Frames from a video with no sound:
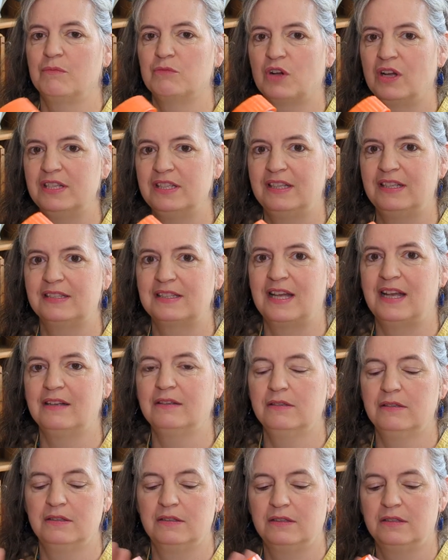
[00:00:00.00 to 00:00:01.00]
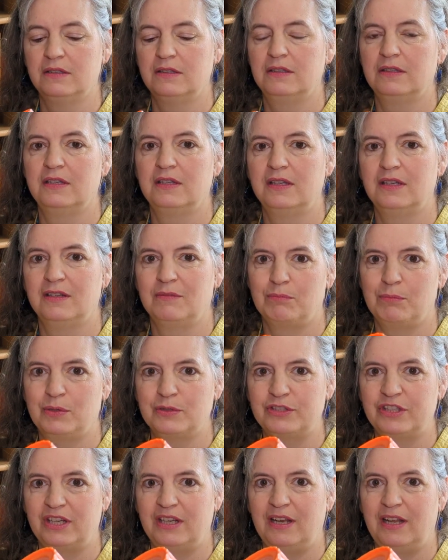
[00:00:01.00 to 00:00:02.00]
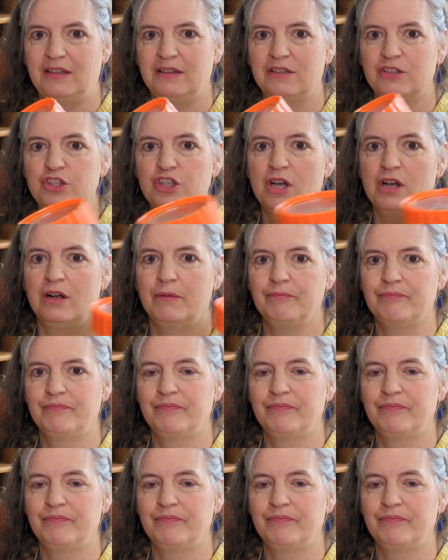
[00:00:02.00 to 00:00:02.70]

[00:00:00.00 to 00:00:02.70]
writing it down, putting it in the jar.